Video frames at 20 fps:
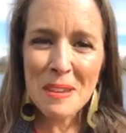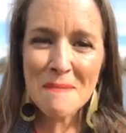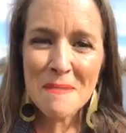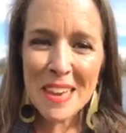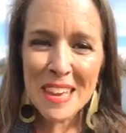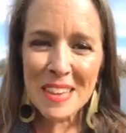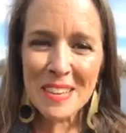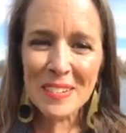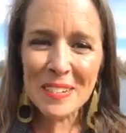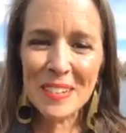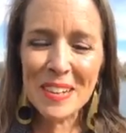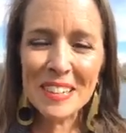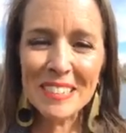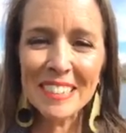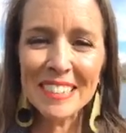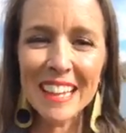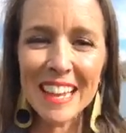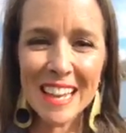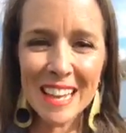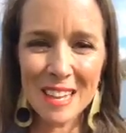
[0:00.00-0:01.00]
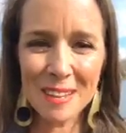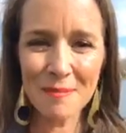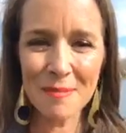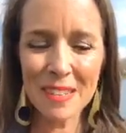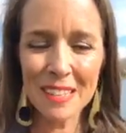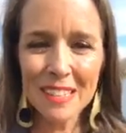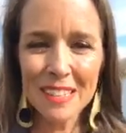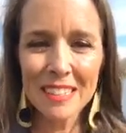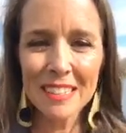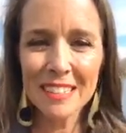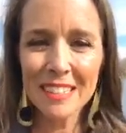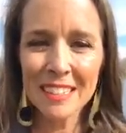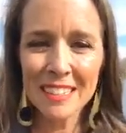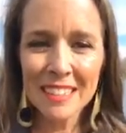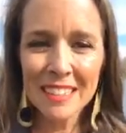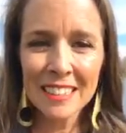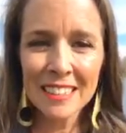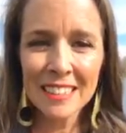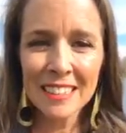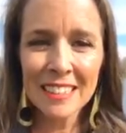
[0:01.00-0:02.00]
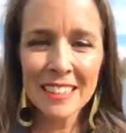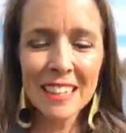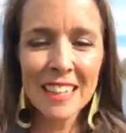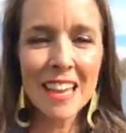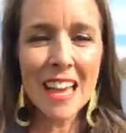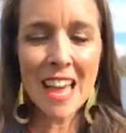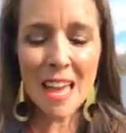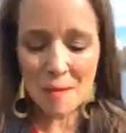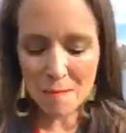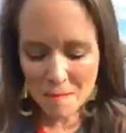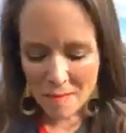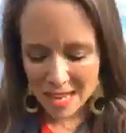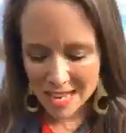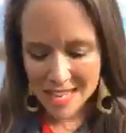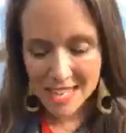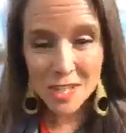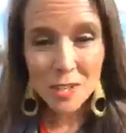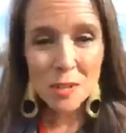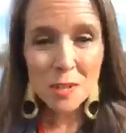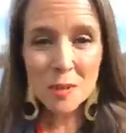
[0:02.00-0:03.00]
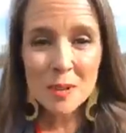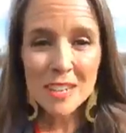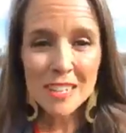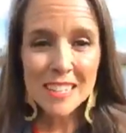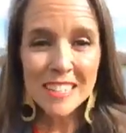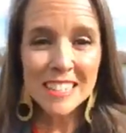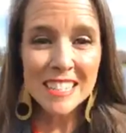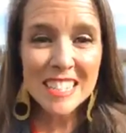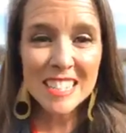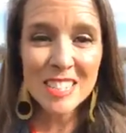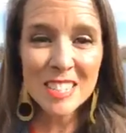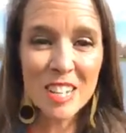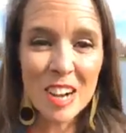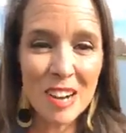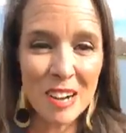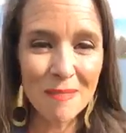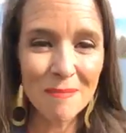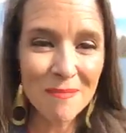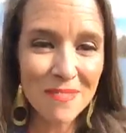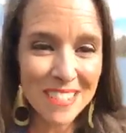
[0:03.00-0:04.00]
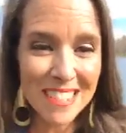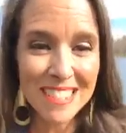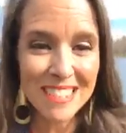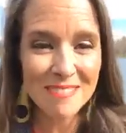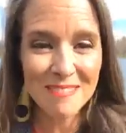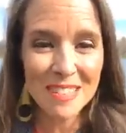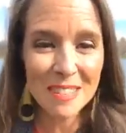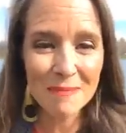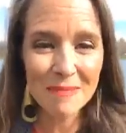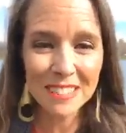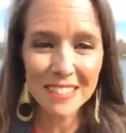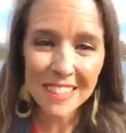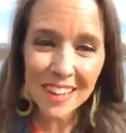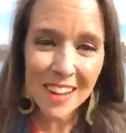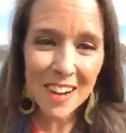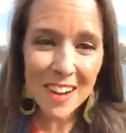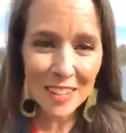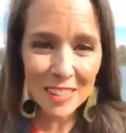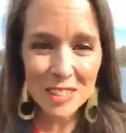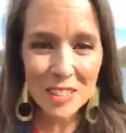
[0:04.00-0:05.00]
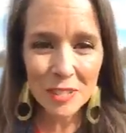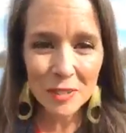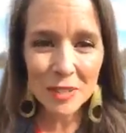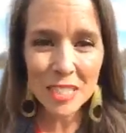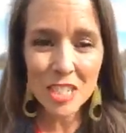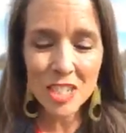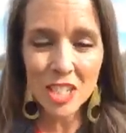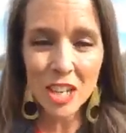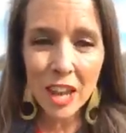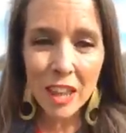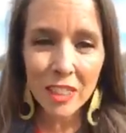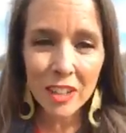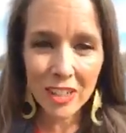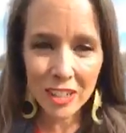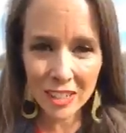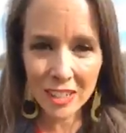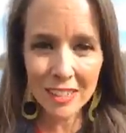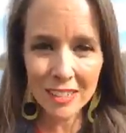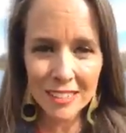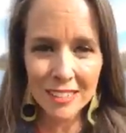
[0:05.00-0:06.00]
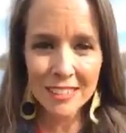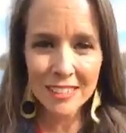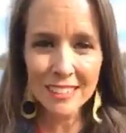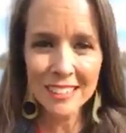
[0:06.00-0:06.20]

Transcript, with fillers: May you claim and may you stomp that we belong to each other.